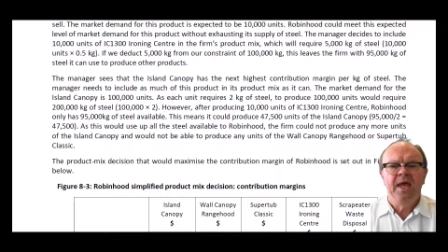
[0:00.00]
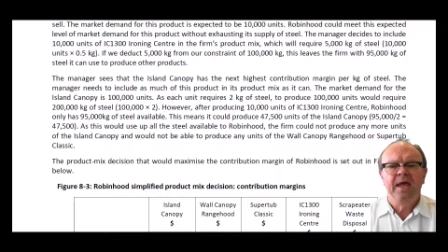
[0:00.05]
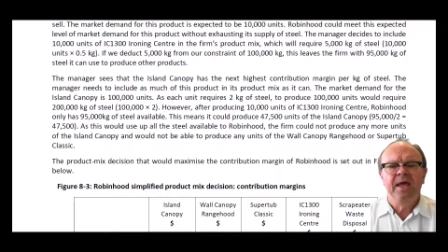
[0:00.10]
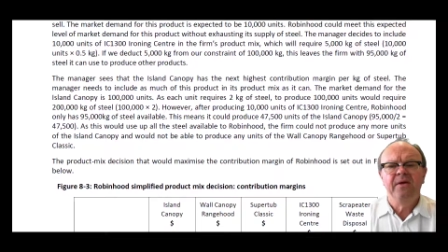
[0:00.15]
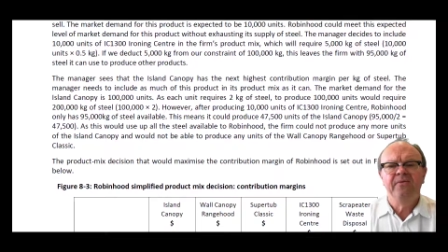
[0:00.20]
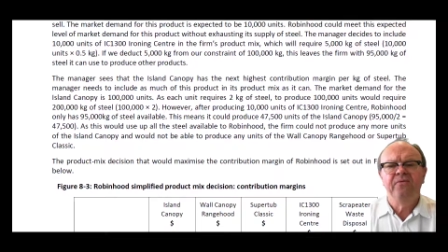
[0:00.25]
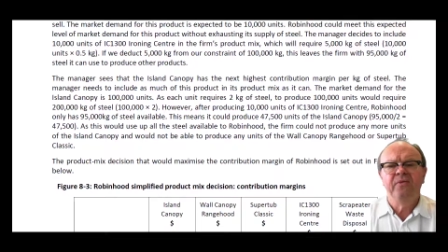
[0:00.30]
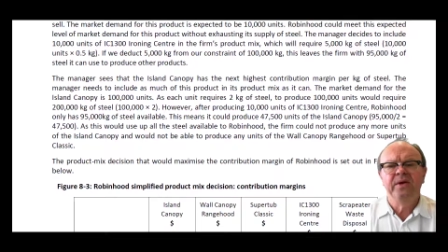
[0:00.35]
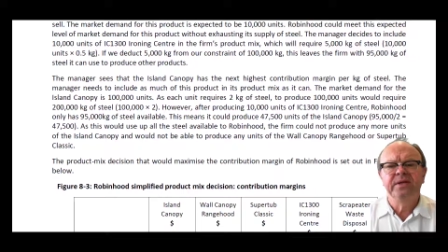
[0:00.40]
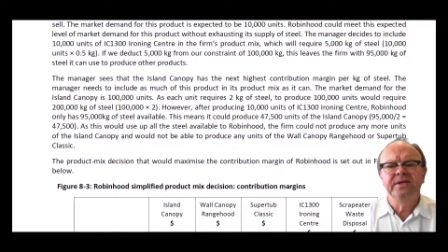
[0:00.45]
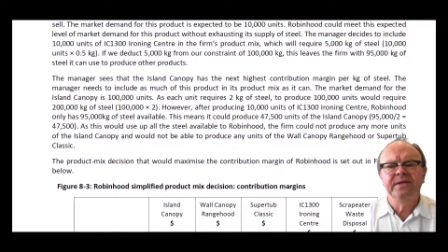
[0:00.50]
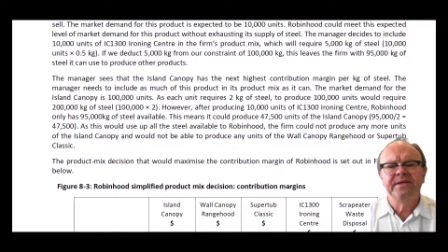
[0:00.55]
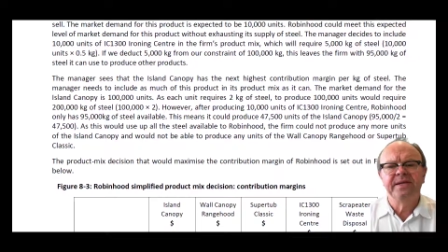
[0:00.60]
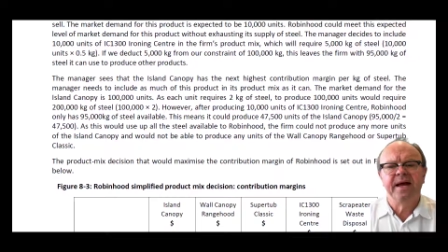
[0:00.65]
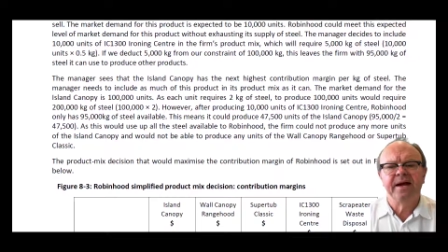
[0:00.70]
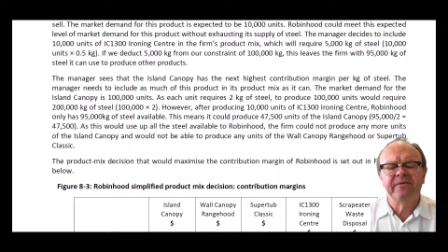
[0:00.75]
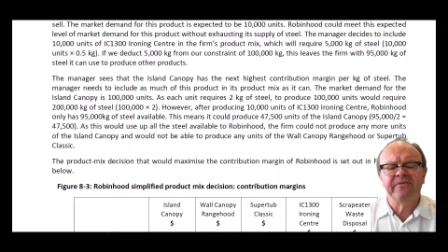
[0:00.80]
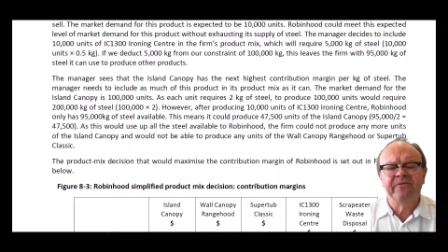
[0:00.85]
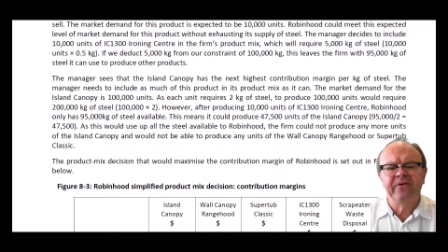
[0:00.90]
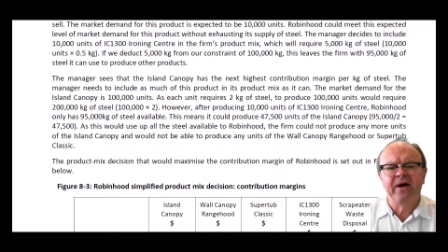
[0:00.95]
If we
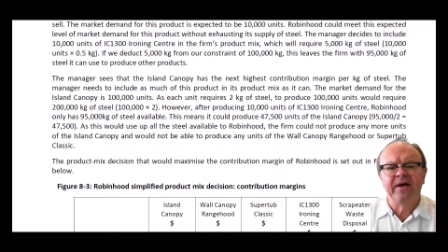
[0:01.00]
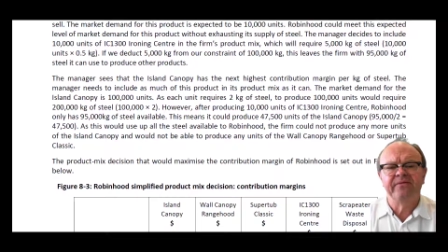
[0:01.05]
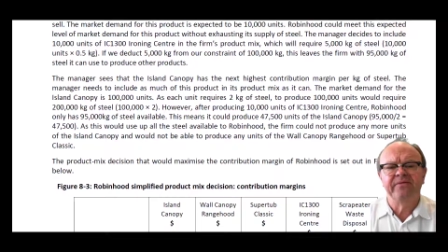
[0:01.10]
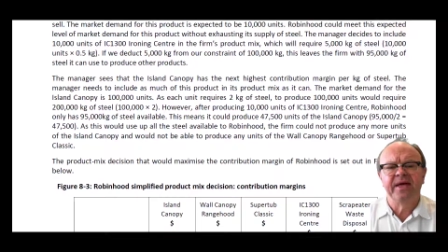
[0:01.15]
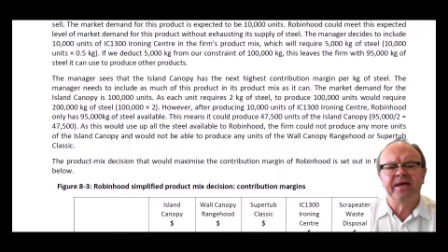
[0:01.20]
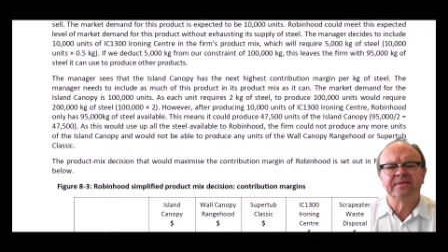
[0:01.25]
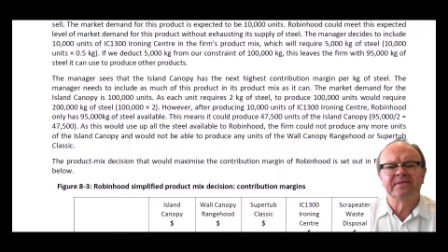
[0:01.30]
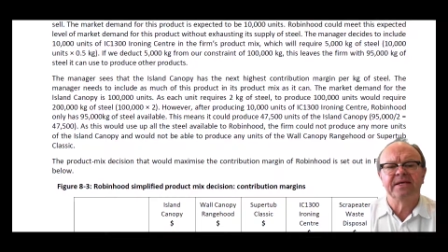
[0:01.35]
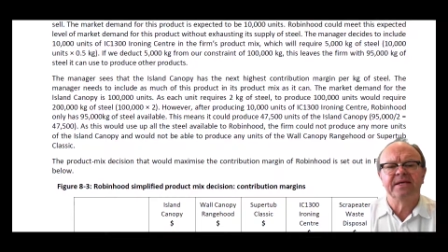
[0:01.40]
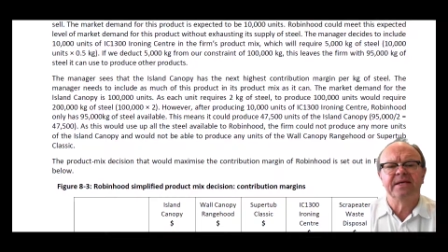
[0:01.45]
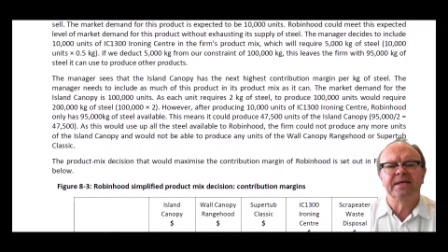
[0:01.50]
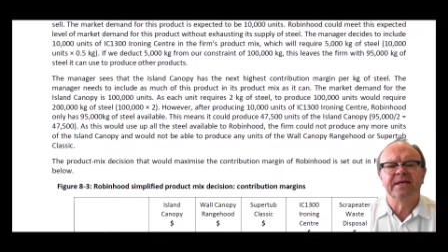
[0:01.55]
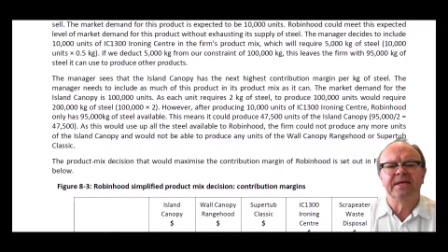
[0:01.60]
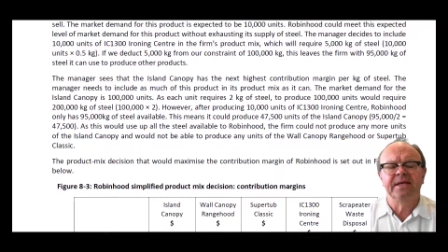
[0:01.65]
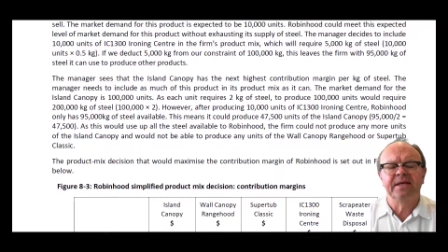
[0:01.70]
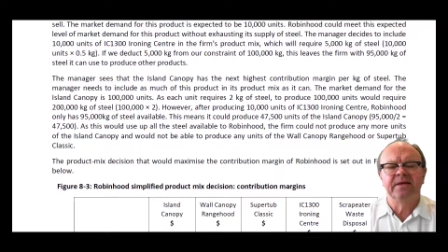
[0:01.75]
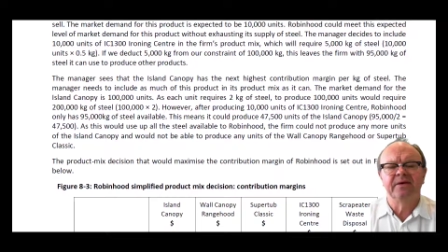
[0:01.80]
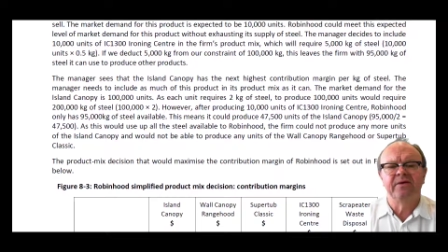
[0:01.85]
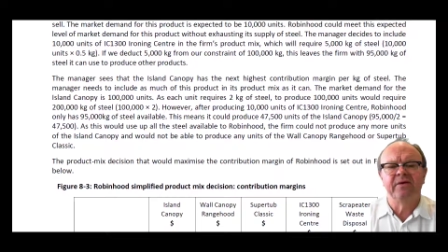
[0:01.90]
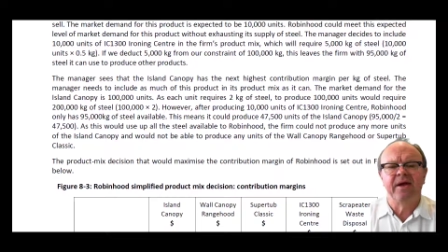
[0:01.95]
deduct 5,000
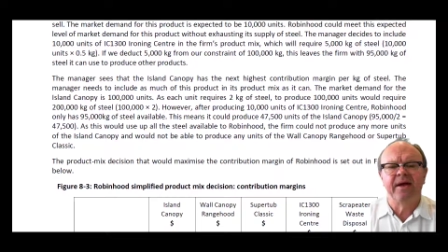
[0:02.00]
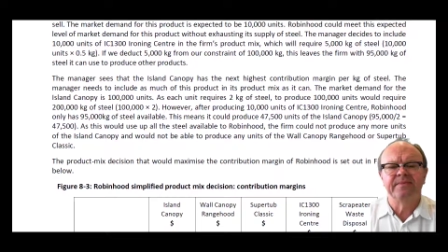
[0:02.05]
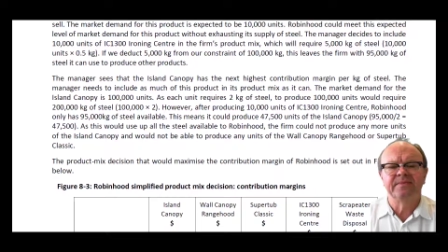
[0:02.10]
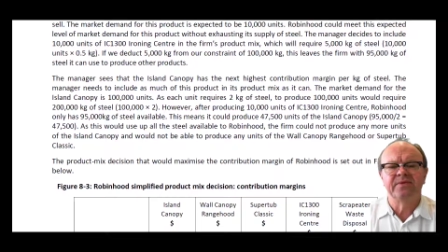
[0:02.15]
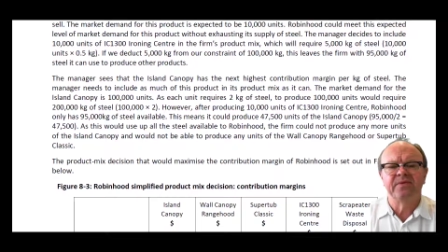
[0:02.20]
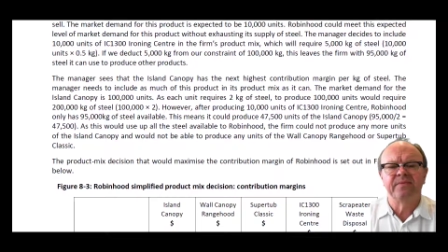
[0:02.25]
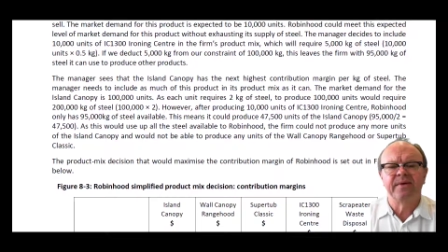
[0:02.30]
kilograms